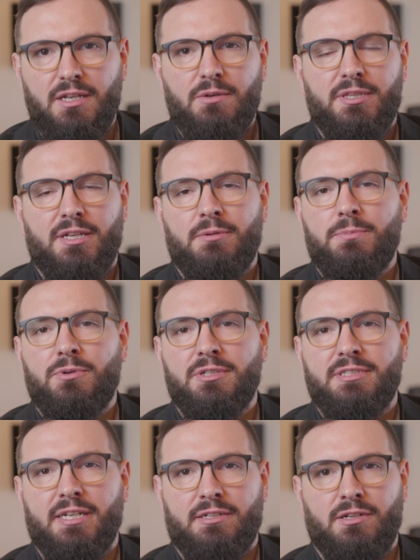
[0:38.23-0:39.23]
With how important
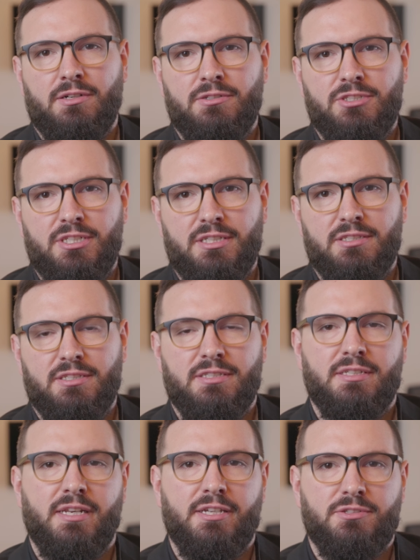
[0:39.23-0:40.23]
technology is in
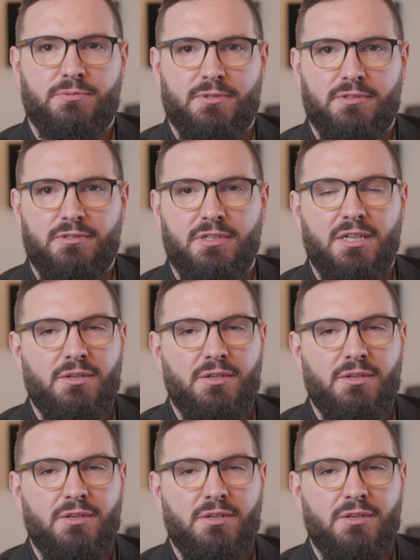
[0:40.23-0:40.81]
today's world,